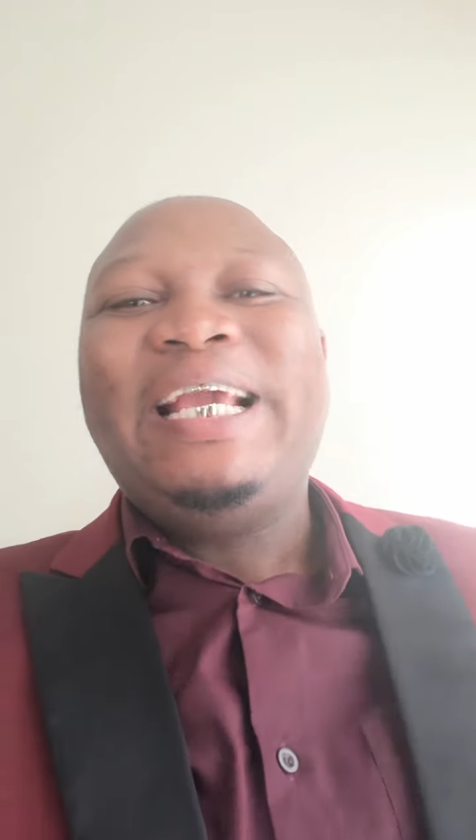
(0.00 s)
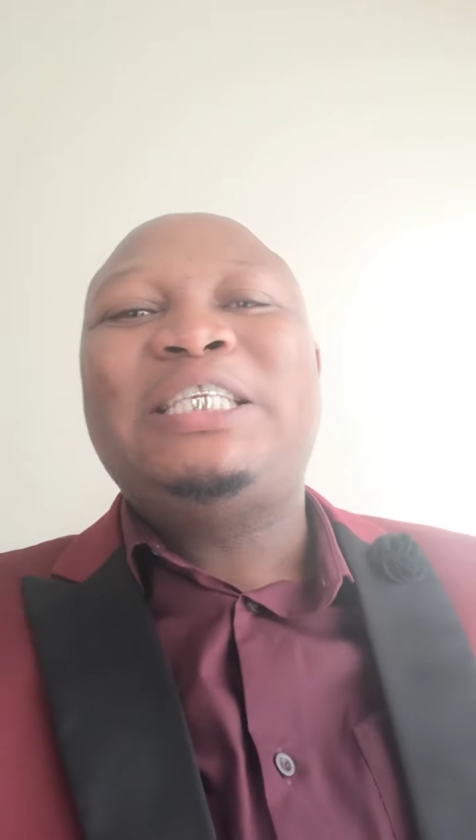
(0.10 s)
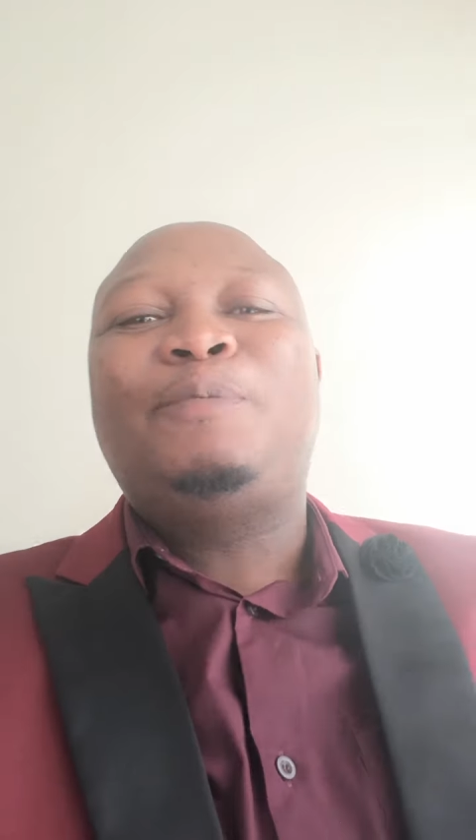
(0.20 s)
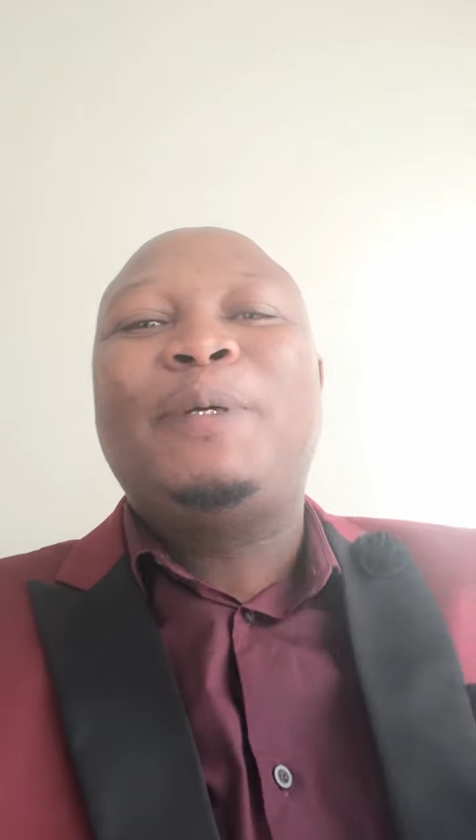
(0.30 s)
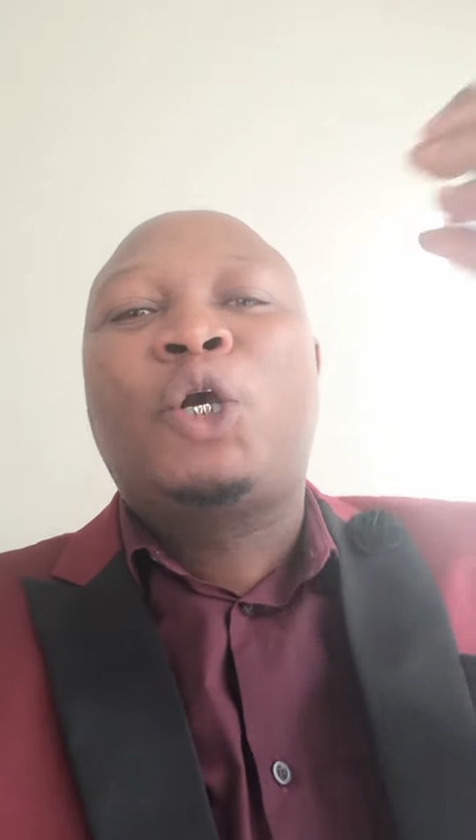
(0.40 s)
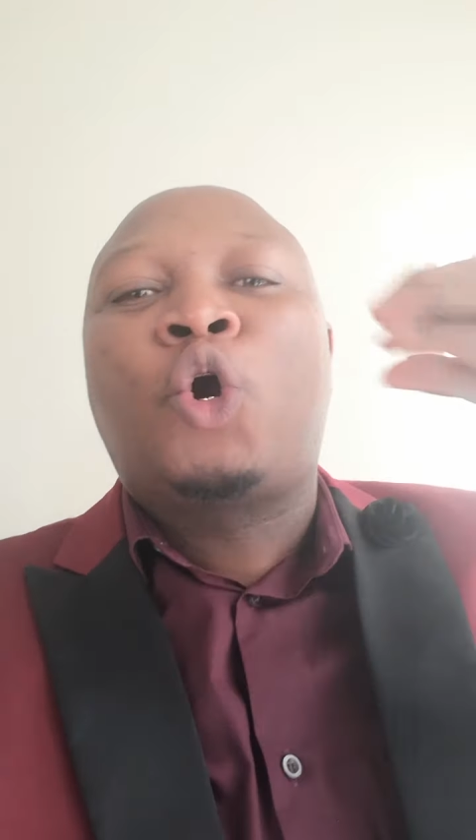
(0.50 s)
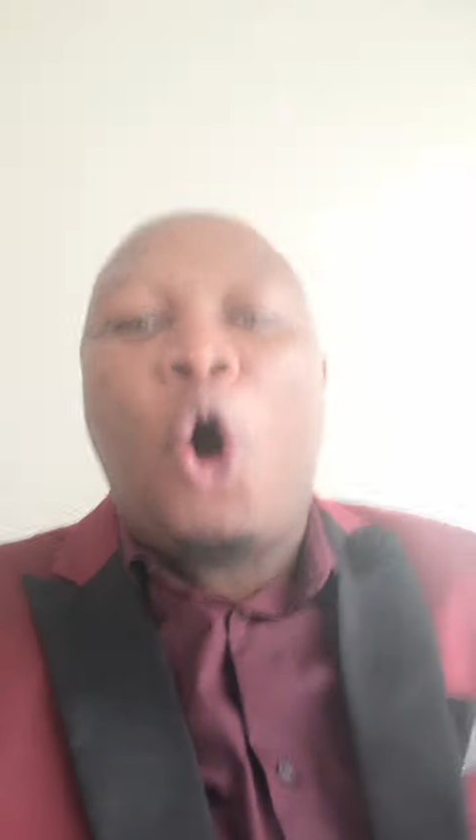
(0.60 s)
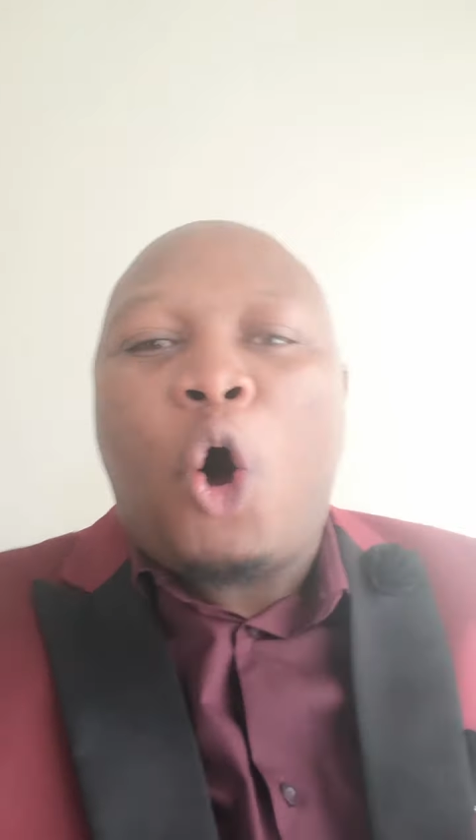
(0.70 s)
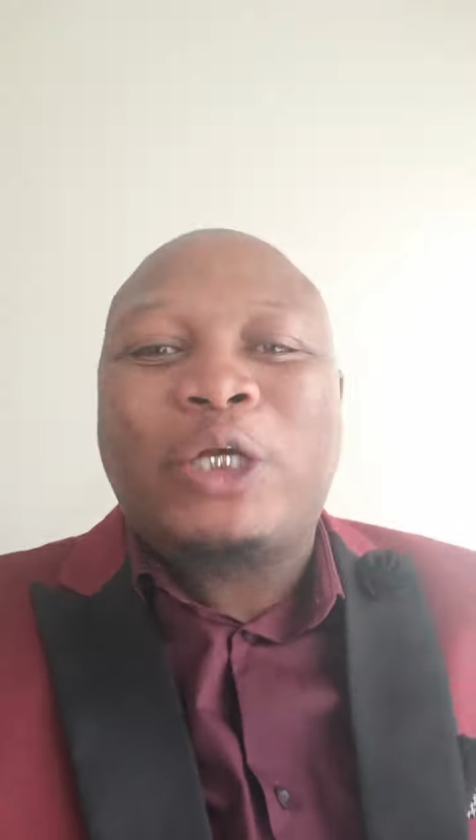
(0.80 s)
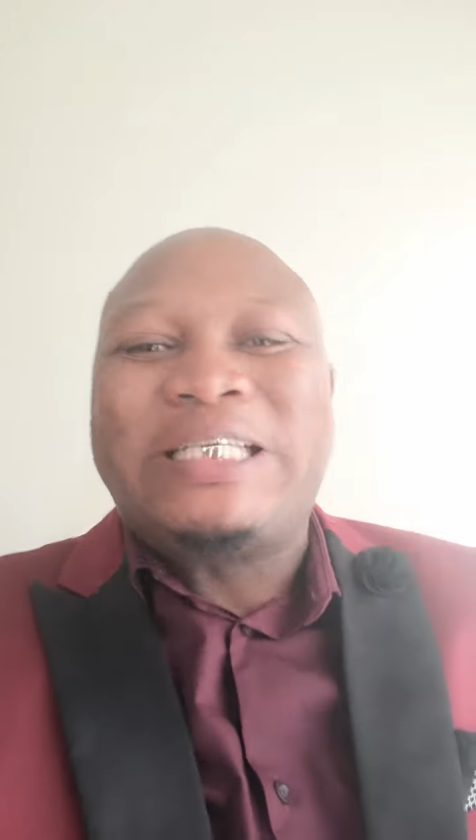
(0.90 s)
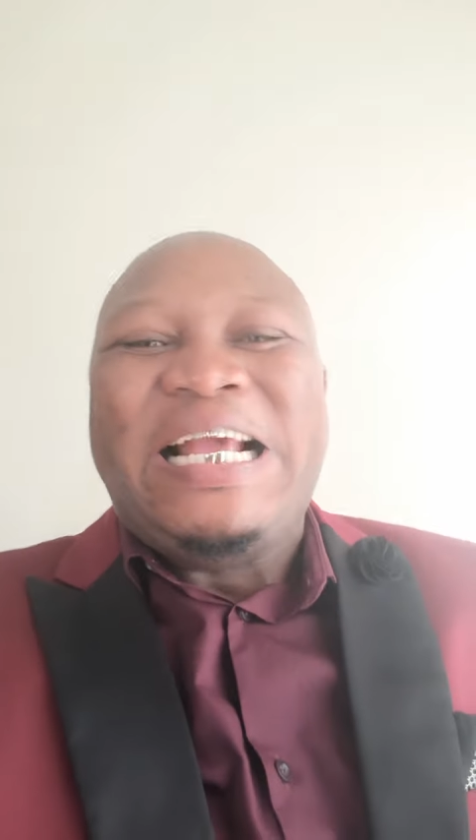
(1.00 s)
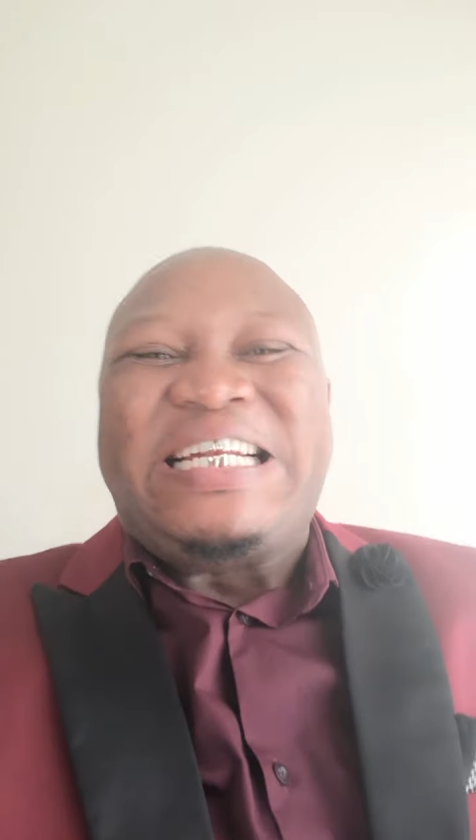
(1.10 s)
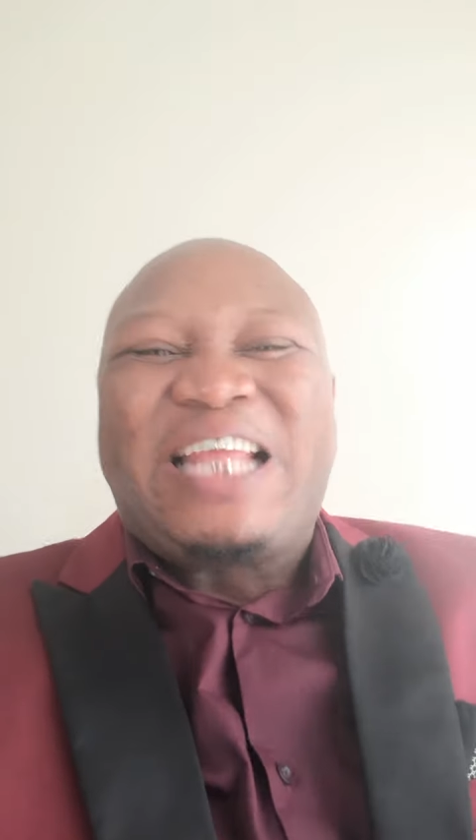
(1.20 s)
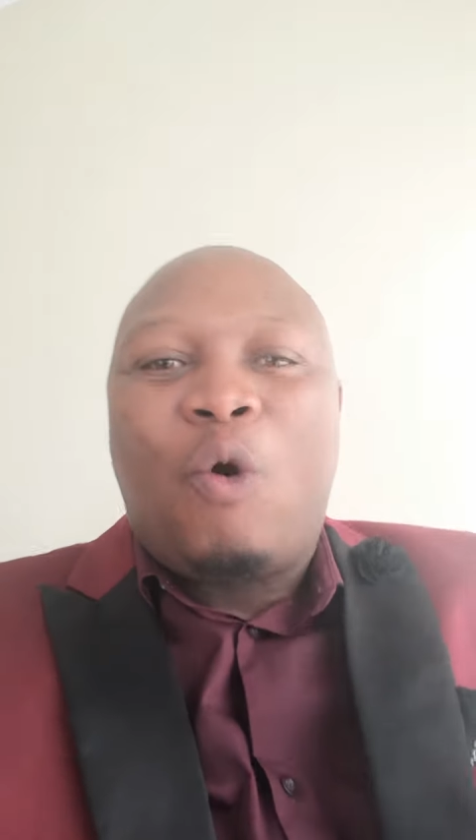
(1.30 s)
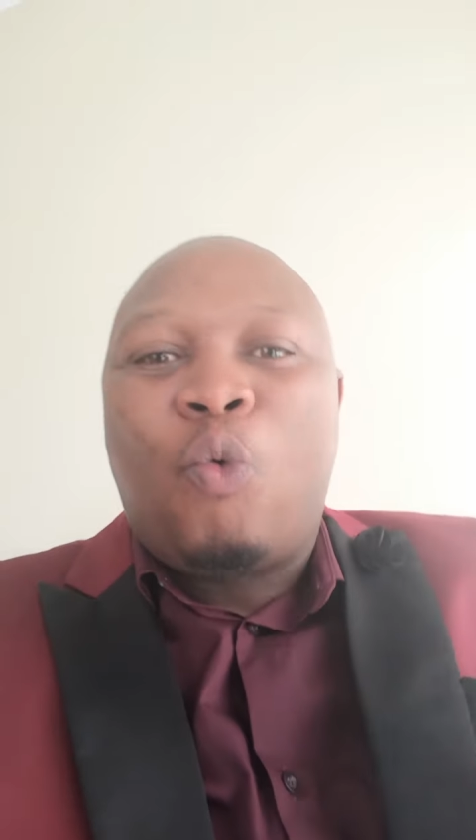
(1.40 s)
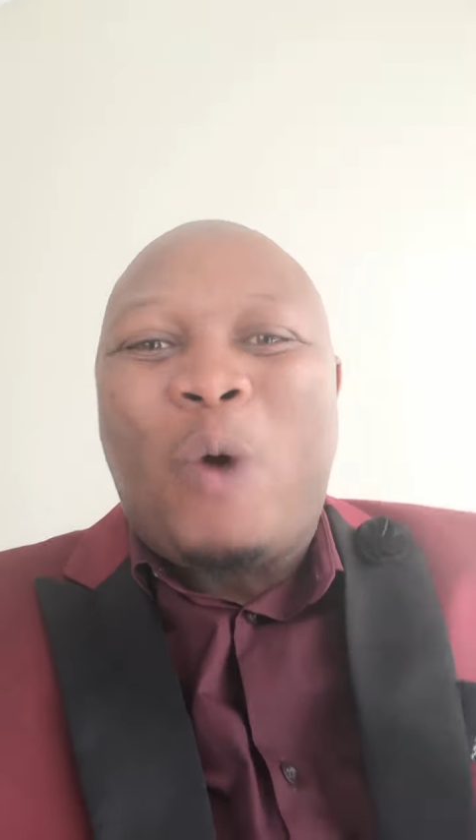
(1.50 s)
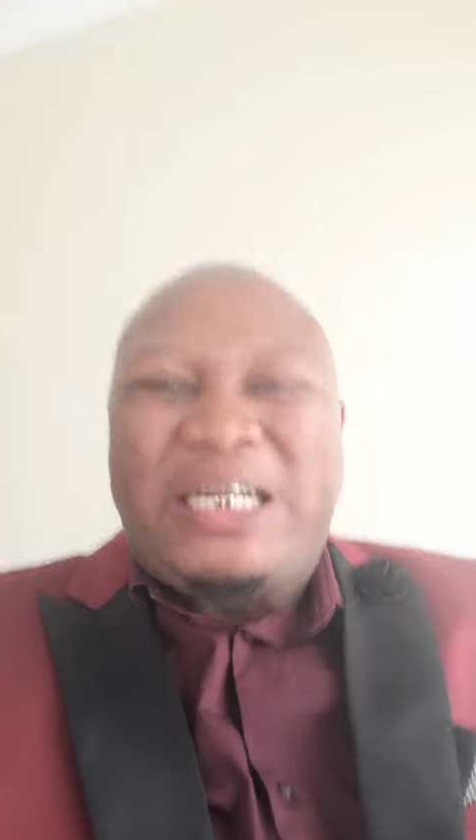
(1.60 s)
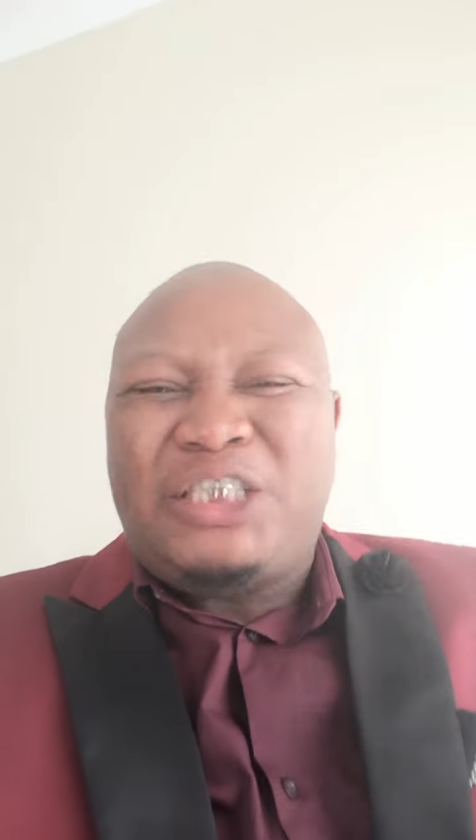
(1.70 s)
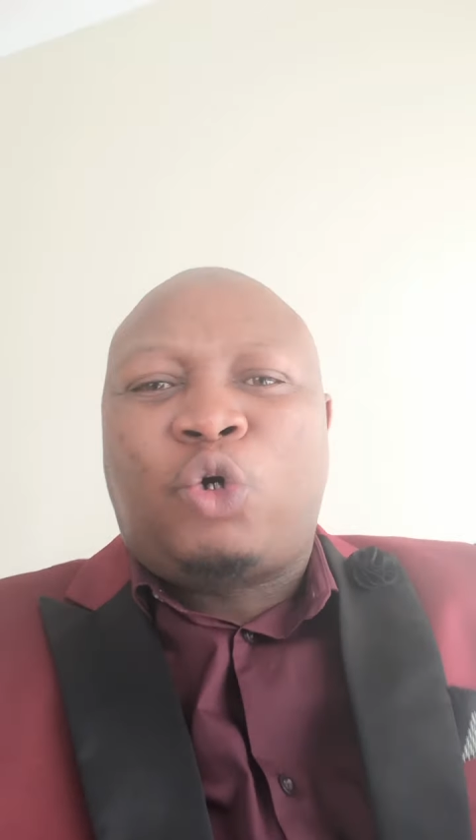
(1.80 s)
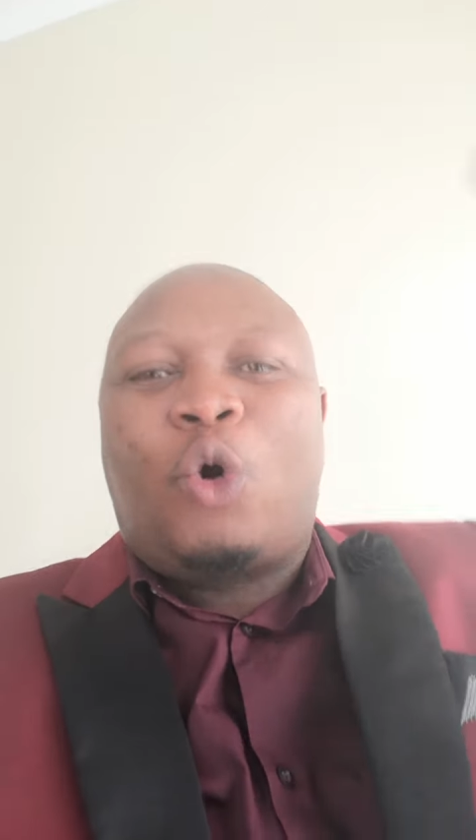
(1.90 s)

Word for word: It's because they want